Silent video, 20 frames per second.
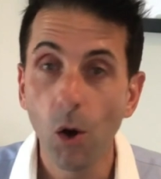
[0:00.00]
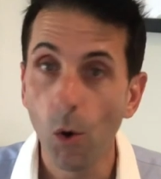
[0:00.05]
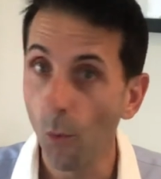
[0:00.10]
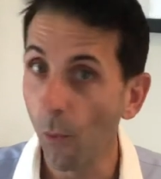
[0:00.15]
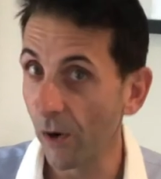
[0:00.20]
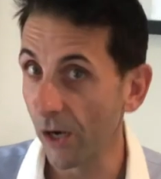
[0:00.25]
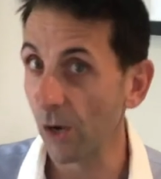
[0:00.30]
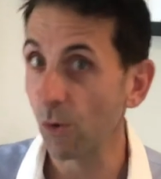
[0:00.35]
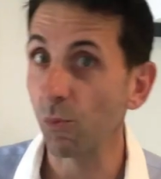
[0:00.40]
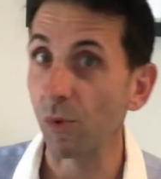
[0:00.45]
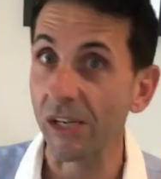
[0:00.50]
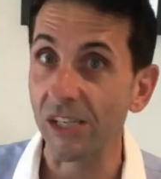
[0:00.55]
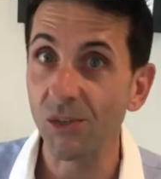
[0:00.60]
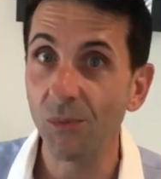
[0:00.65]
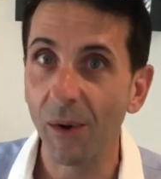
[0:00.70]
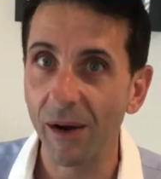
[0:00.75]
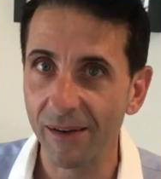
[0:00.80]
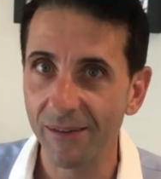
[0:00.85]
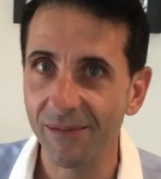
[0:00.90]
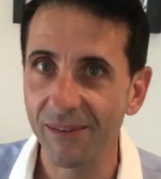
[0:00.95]
when I reached
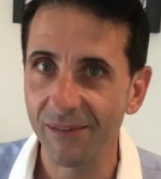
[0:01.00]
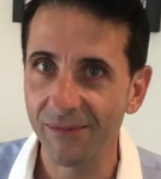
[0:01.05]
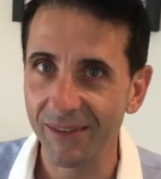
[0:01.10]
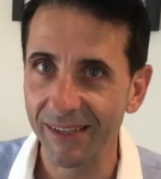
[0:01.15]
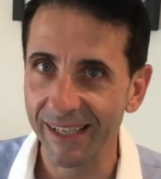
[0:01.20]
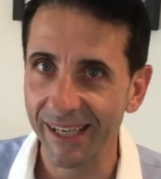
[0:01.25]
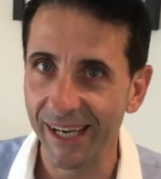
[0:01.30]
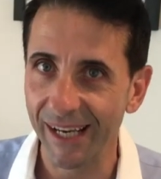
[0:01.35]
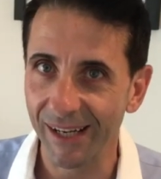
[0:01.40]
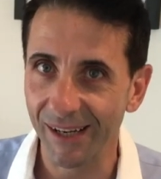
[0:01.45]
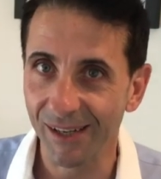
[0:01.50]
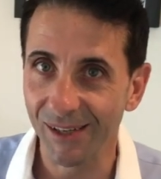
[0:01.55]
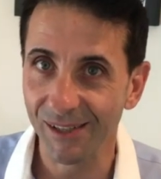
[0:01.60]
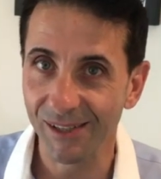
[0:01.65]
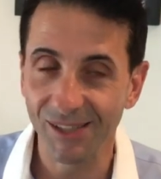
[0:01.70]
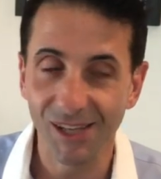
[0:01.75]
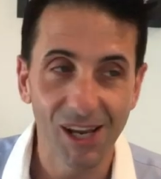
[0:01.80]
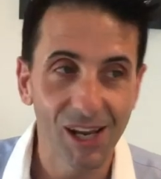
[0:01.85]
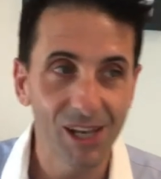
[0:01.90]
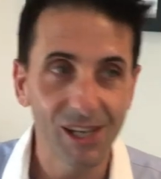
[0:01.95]
150
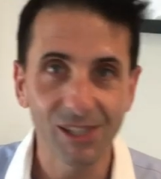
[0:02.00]
kilos.